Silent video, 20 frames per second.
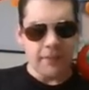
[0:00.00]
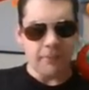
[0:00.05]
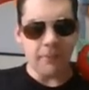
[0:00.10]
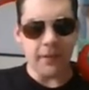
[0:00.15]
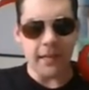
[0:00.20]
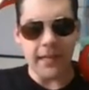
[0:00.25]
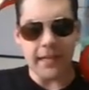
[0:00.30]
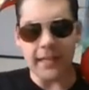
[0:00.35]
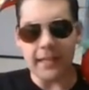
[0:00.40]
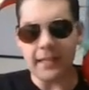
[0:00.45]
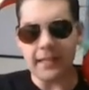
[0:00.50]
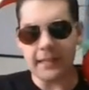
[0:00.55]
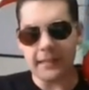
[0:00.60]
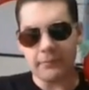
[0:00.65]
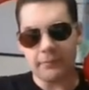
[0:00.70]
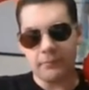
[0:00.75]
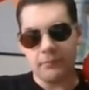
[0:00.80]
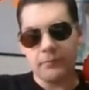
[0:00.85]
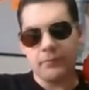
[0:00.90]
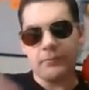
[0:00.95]
but
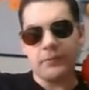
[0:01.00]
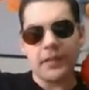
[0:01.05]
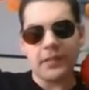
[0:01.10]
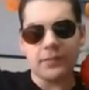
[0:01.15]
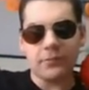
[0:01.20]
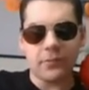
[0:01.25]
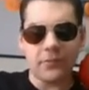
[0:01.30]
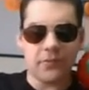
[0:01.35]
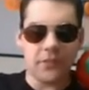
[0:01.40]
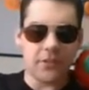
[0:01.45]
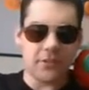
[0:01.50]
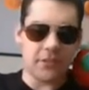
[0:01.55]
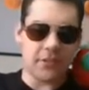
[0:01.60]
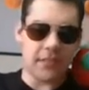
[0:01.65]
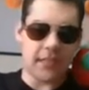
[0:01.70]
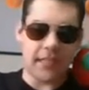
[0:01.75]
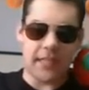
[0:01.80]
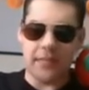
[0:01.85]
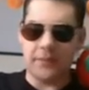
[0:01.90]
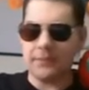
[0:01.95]
that's for future
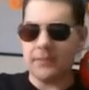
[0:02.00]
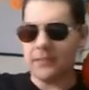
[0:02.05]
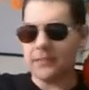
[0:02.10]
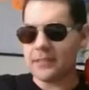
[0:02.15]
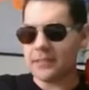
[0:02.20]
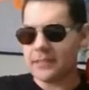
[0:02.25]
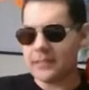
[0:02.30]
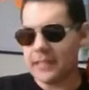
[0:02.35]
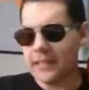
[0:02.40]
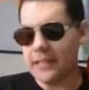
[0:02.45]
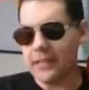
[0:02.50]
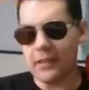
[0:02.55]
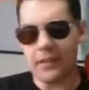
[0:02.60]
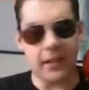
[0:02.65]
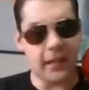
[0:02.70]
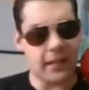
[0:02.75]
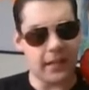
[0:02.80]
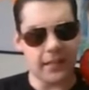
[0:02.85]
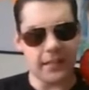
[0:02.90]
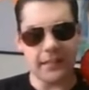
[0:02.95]
times. I was gonna say,
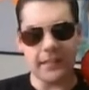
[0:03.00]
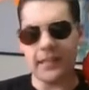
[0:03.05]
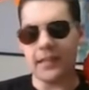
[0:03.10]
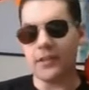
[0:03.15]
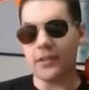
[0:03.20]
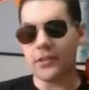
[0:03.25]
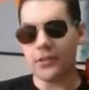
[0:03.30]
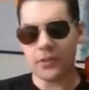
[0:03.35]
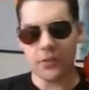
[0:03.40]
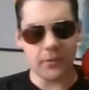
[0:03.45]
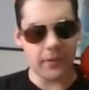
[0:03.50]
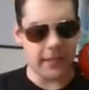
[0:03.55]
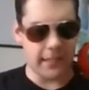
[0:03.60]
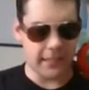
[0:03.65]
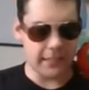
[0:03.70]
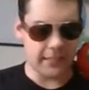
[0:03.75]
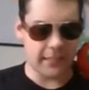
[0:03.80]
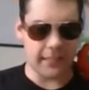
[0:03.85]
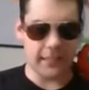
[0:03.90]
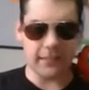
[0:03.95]
uh, yeah,
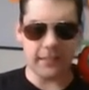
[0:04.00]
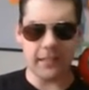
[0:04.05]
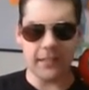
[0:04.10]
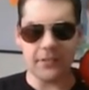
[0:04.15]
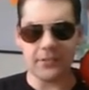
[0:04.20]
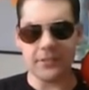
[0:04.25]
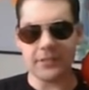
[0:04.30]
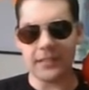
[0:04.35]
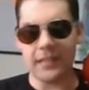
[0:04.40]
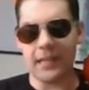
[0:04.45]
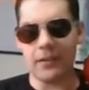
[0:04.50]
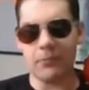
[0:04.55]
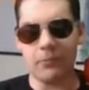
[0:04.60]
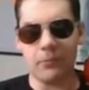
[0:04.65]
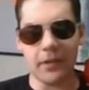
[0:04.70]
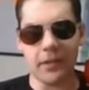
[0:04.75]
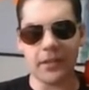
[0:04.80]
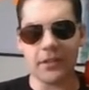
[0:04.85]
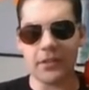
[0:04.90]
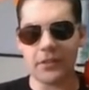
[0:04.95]
earthquakes. Like there was that
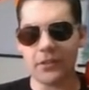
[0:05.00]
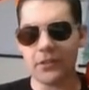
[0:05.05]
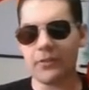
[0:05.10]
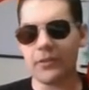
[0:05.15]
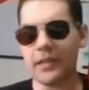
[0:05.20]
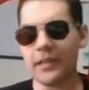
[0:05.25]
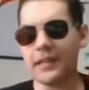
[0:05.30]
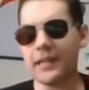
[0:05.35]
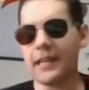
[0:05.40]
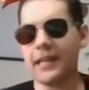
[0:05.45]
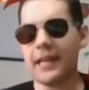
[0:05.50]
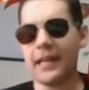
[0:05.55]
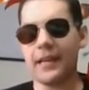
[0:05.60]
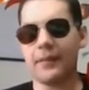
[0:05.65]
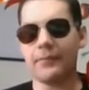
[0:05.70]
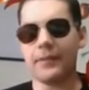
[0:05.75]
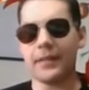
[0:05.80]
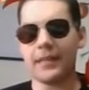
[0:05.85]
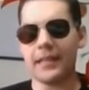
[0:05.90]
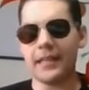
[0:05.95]
one earthquake that
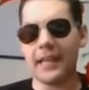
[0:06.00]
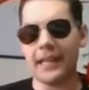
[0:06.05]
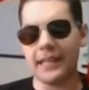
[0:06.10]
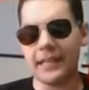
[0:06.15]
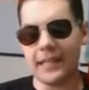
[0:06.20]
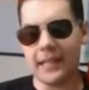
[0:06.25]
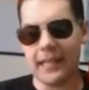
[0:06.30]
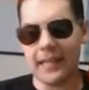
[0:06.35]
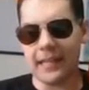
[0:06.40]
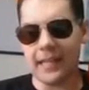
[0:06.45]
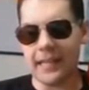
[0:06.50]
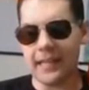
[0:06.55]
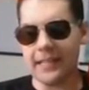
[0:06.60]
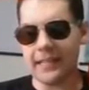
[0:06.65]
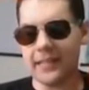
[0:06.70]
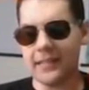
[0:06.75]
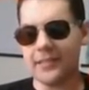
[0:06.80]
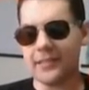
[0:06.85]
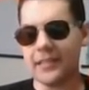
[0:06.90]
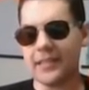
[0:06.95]
happened the night that I got
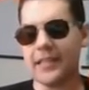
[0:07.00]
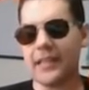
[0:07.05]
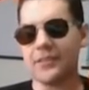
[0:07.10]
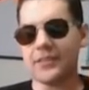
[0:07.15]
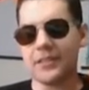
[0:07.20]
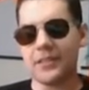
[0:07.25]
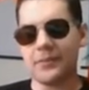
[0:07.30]
here, and that was the